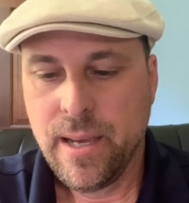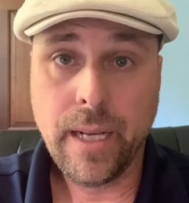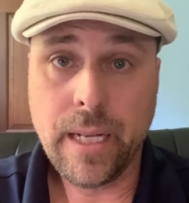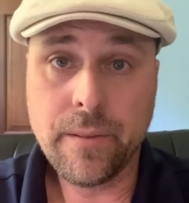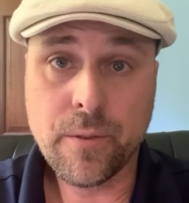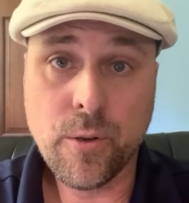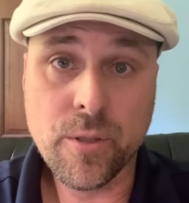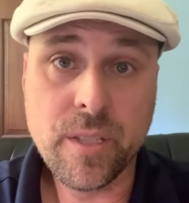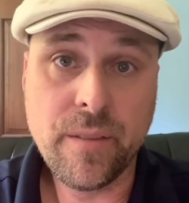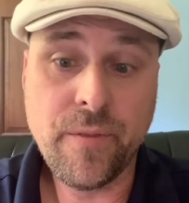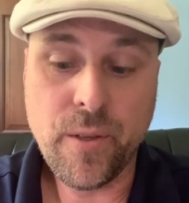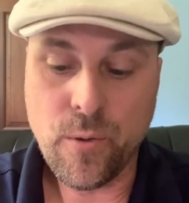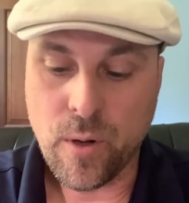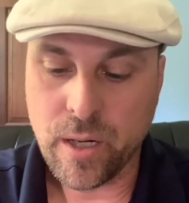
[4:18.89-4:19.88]
And of course,
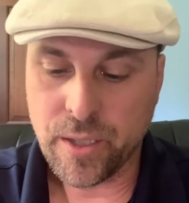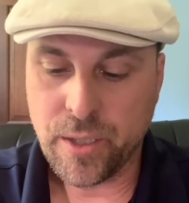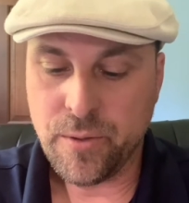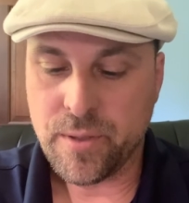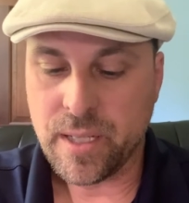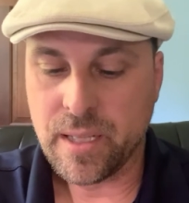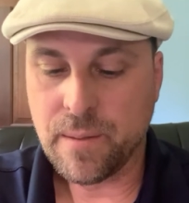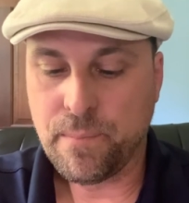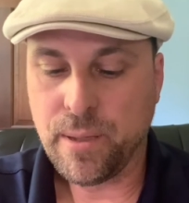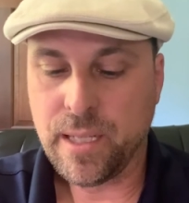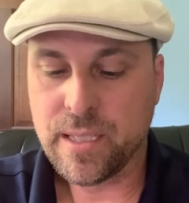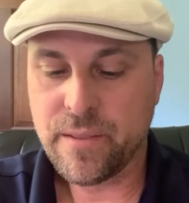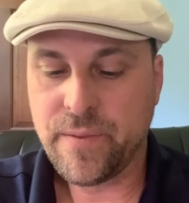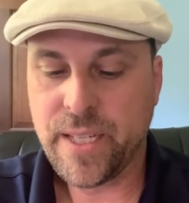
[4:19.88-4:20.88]
if you aren't using the
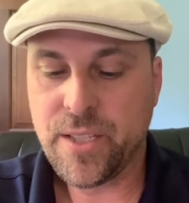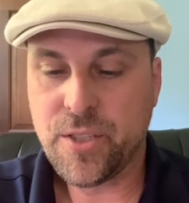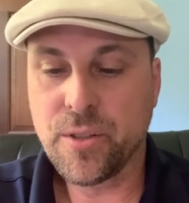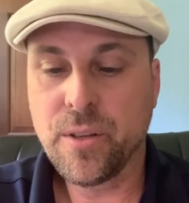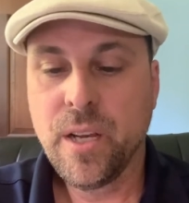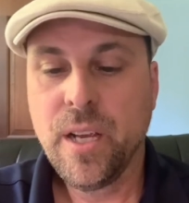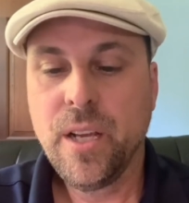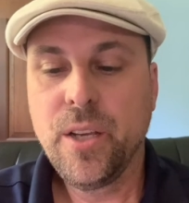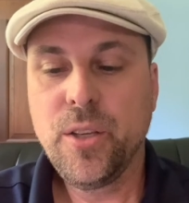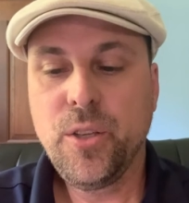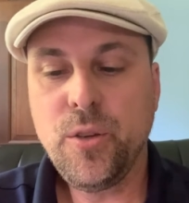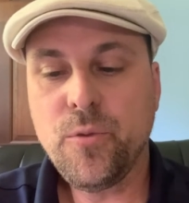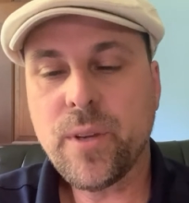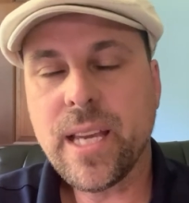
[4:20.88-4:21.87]
plus feature,
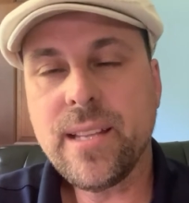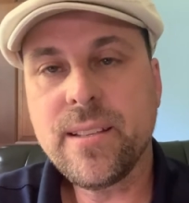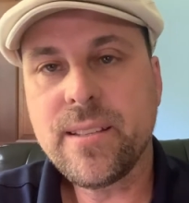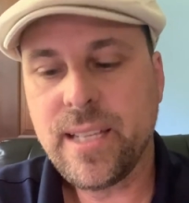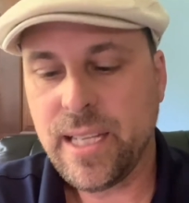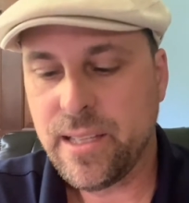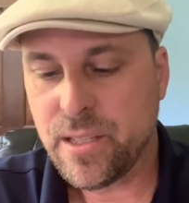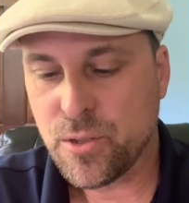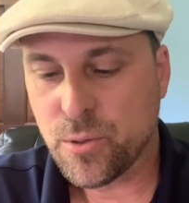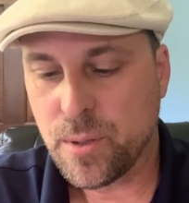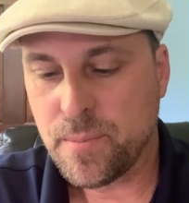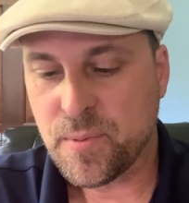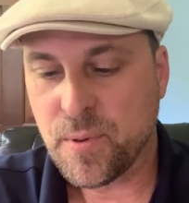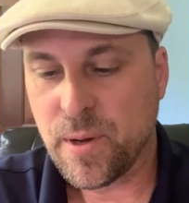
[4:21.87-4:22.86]
you can see the
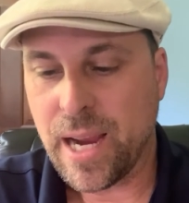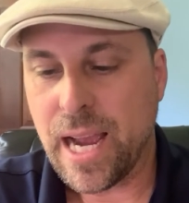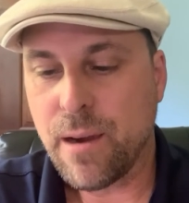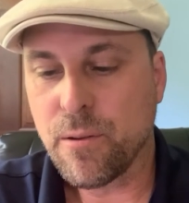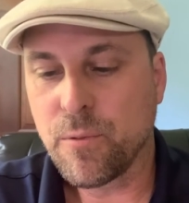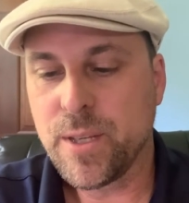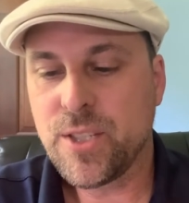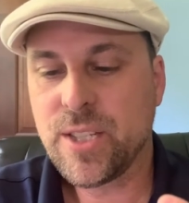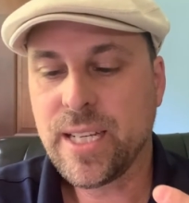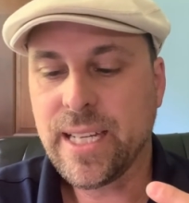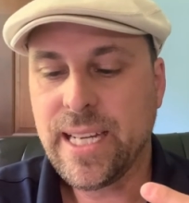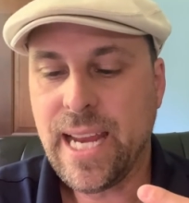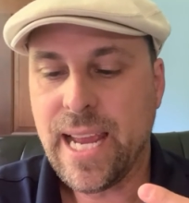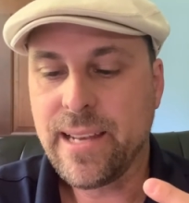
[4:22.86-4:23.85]
trips per hour, which
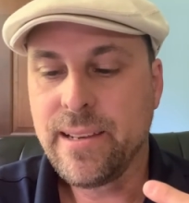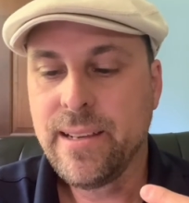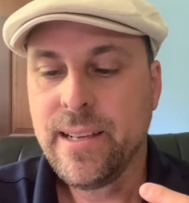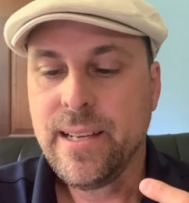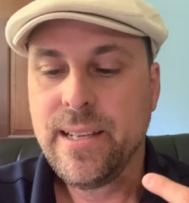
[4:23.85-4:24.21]
again,